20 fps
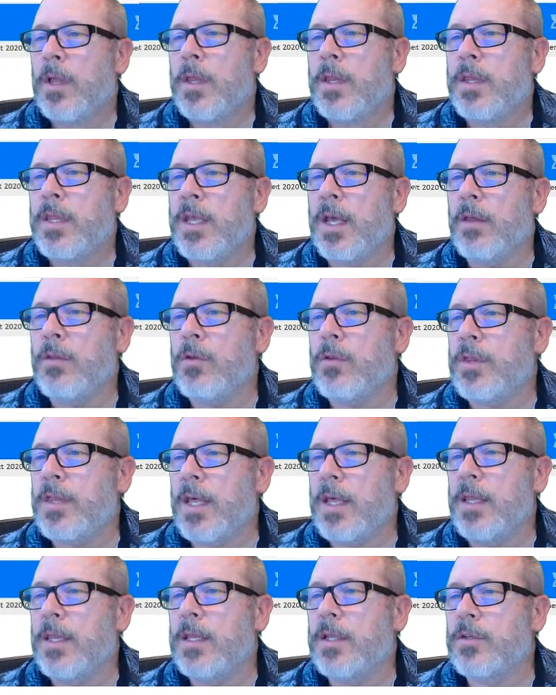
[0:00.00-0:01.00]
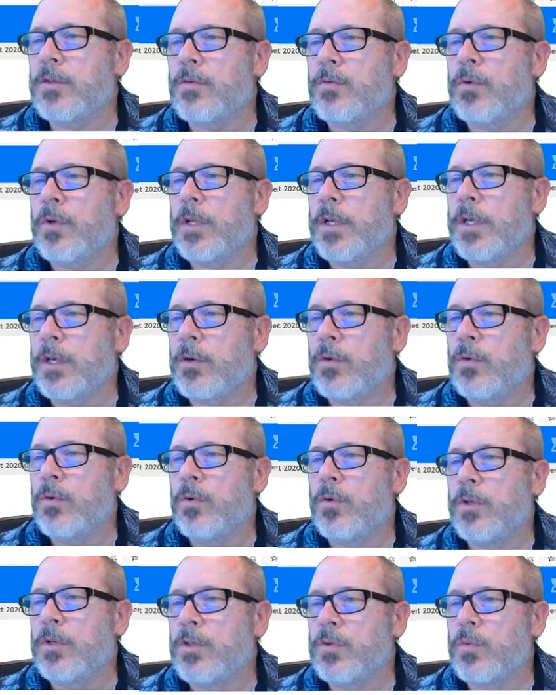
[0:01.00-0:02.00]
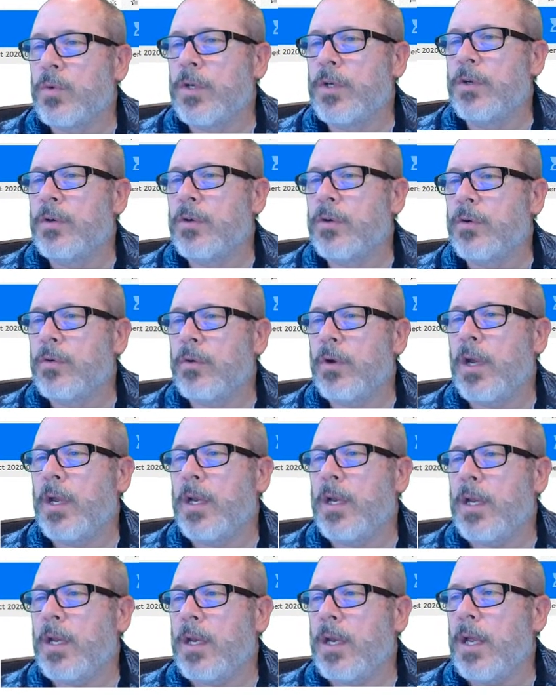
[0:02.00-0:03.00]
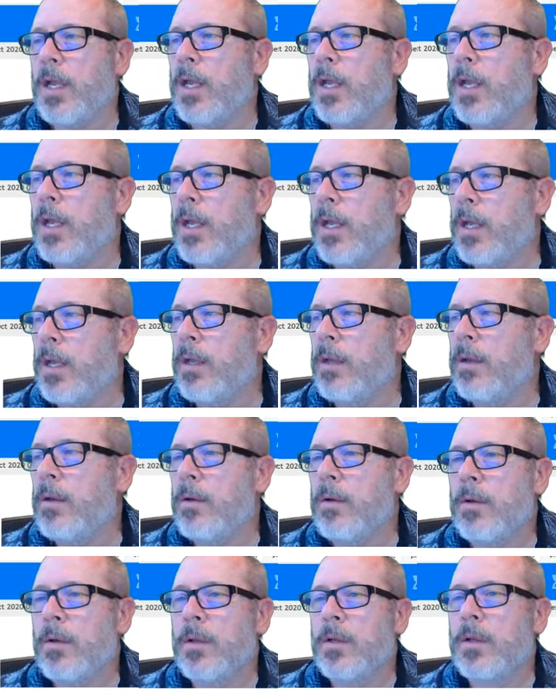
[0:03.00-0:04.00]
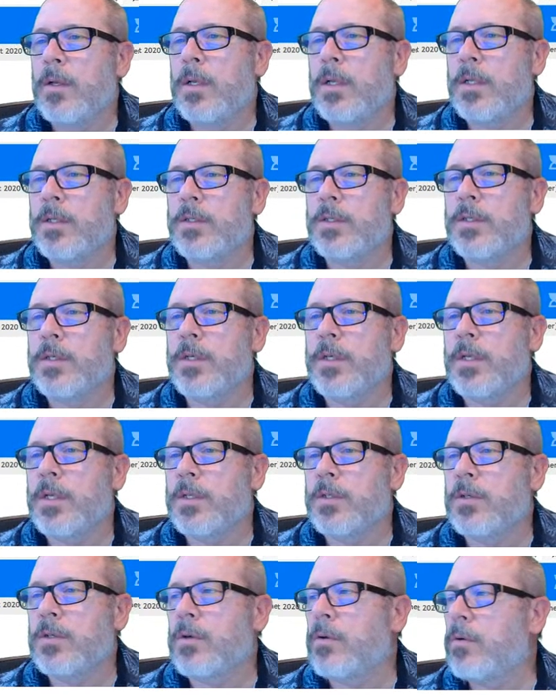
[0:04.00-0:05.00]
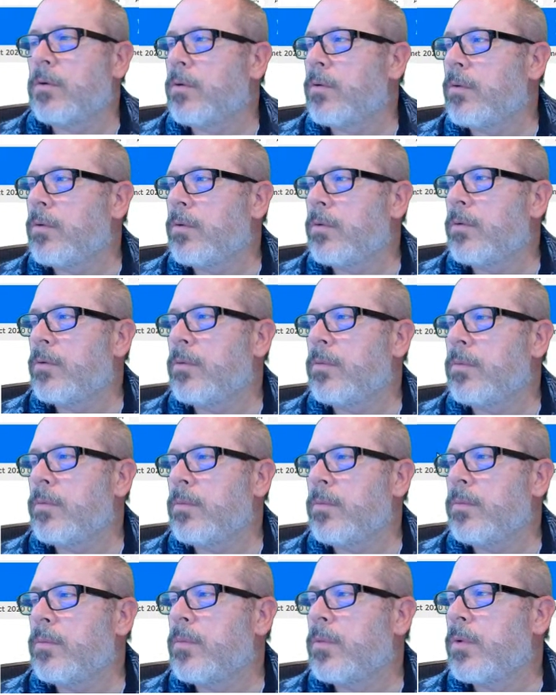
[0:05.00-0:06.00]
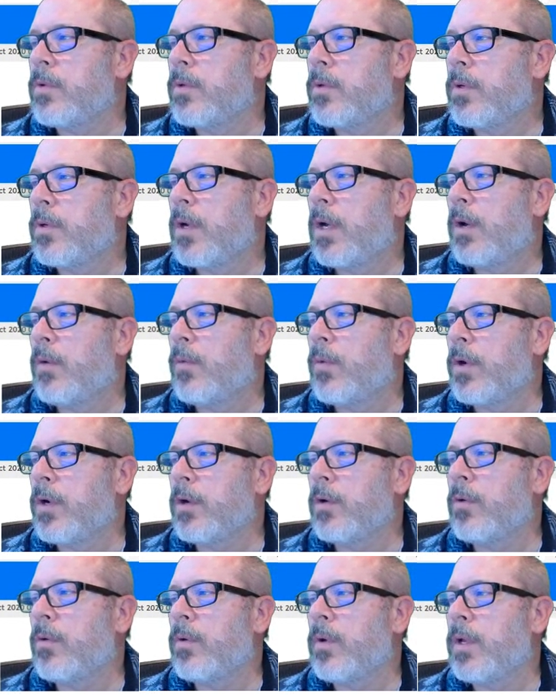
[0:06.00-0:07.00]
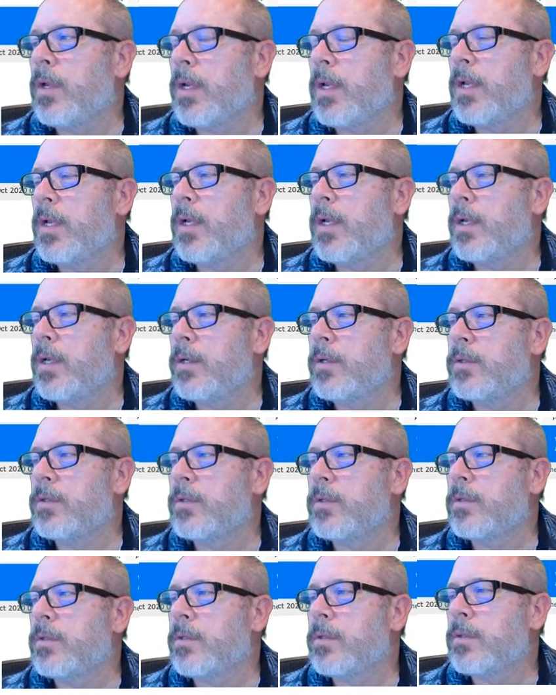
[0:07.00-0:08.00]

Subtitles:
The other thing that's really cool is when you're creating a, let's see, let's go home. I want to go in as,